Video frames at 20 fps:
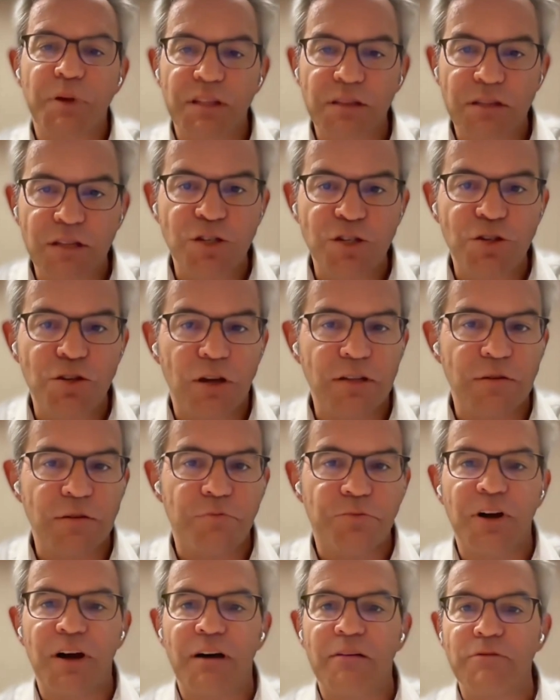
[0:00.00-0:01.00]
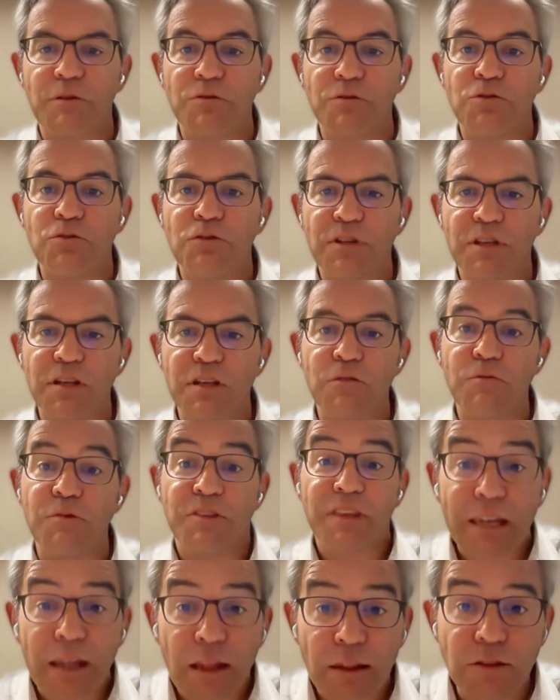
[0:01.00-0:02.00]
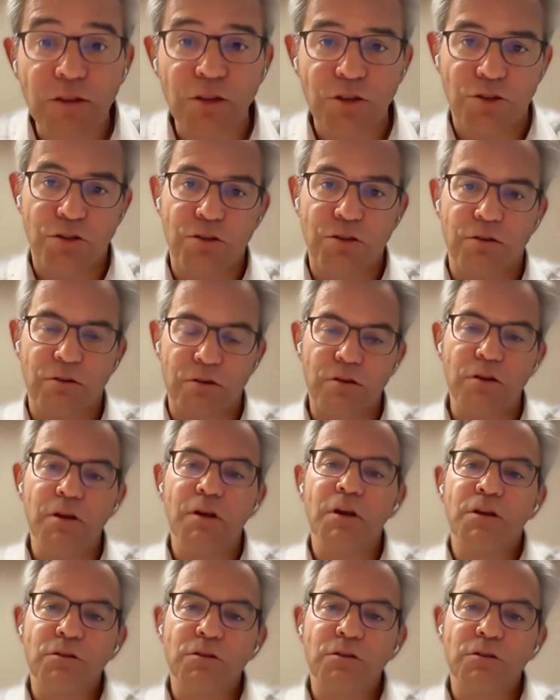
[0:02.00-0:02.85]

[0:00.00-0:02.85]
but this other problem to deal with, in addition